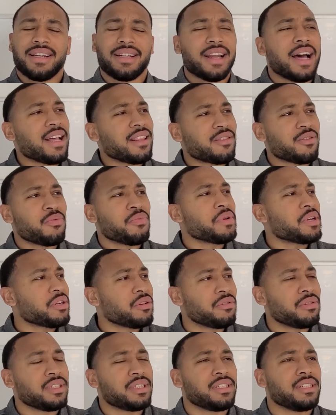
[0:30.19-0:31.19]
Not the
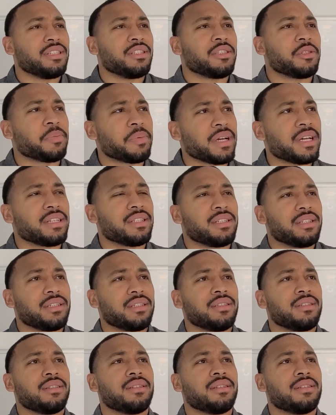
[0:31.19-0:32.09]
rigorous inspection.